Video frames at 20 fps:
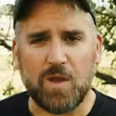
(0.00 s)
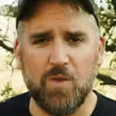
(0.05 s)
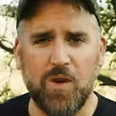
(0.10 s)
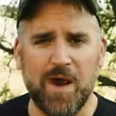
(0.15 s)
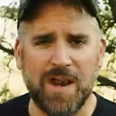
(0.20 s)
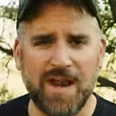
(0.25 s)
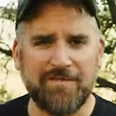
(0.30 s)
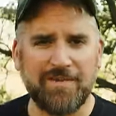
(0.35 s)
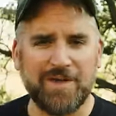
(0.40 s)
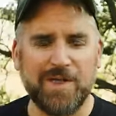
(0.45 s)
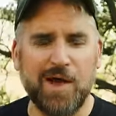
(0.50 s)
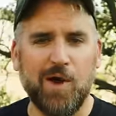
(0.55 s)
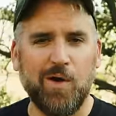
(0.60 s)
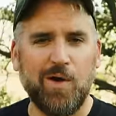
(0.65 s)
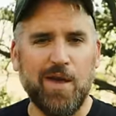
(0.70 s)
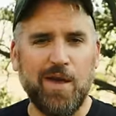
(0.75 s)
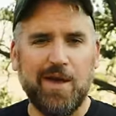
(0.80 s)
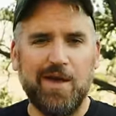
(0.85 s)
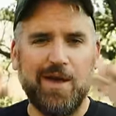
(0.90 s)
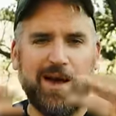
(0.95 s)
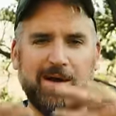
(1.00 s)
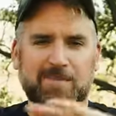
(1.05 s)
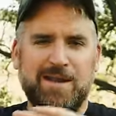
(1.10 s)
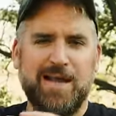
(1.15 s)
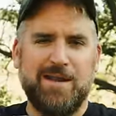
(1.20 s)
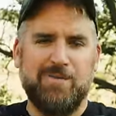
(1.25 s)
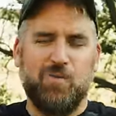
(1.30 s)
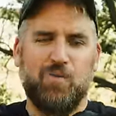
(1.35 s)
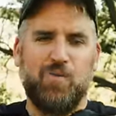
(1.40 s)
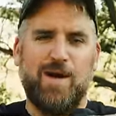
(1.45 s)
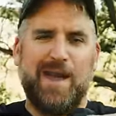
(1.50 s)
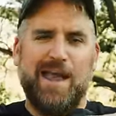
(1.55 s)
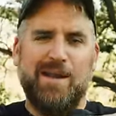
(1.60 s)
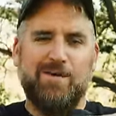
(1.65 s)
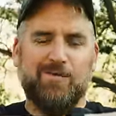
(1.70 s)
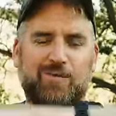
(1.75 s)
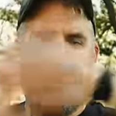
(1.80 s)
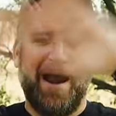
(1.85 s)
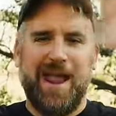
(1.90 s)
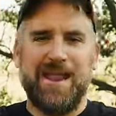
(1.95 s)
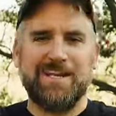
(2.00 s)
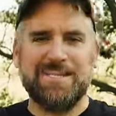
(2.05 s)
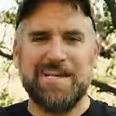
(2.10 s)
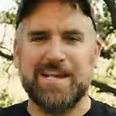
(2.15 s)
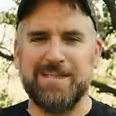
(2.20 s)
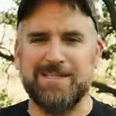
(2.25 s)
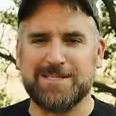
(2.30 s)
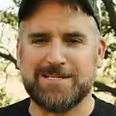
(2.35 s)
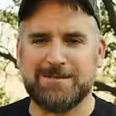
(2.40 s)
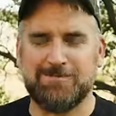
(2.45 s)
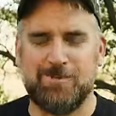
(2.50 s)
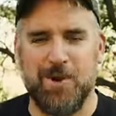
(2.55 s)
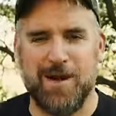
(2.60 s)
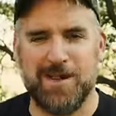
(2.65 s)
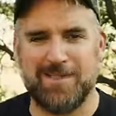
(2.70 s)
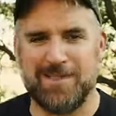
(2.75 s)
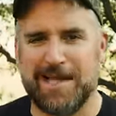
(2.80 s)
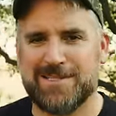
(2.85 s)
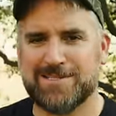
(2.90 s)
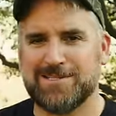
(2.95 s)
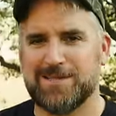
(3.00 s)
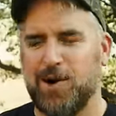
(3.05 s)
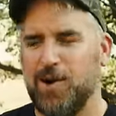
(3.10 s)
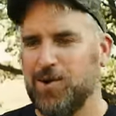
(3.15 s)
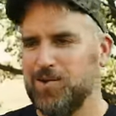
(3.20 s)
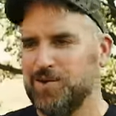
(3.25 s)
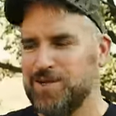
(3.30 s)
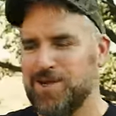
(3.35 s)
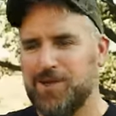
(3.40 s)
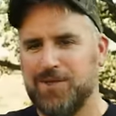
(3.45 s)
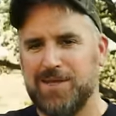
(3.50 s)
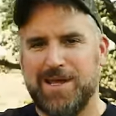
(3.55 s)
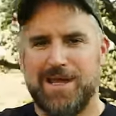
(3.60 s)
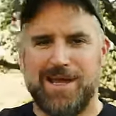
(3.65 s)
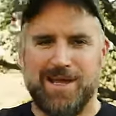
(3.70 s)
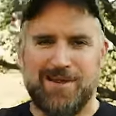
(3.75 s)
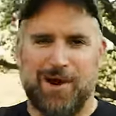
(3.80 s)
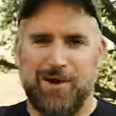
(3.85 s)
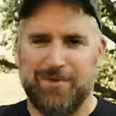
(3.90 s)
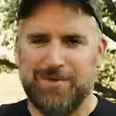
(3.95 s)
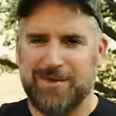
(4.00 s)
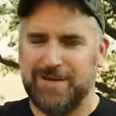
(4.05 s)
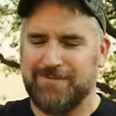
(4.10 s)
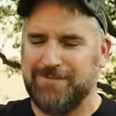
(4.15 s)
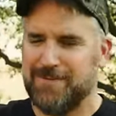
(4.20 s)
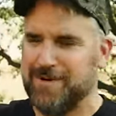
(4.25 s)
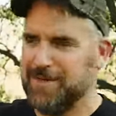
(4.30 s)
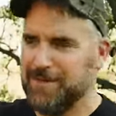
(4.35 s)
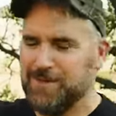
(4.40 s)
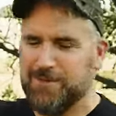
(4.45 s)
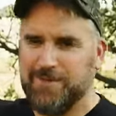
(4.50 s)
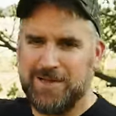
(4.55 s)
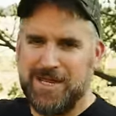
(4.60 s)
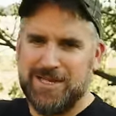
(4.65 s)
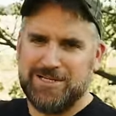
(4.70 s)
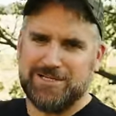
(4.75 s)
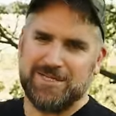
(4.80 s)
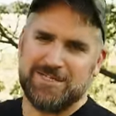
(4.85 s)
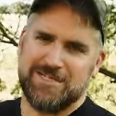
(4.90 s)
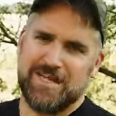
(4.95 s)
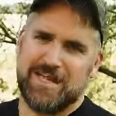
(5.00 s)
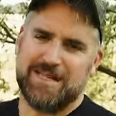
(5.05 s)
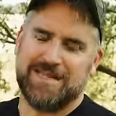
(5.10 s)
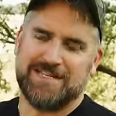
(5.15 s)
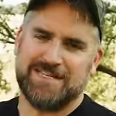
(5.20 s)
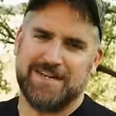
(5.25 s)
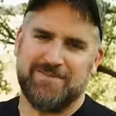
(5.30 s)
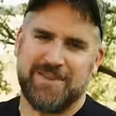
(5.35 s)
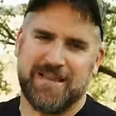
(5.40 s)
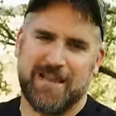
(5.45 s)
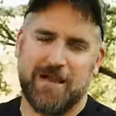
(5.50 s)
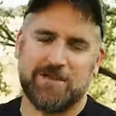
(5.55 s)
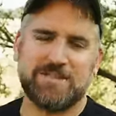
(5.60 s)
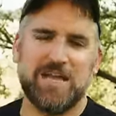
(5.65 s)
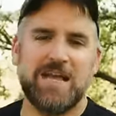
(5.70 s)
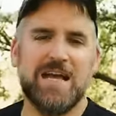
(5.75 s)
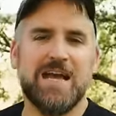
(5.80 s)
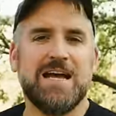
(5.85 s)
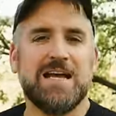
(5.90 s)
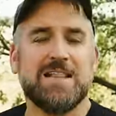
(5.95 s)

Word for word: whatever though. I'm getting way ranty at this point. That's the whole unit and all the different illumination settings and everything else.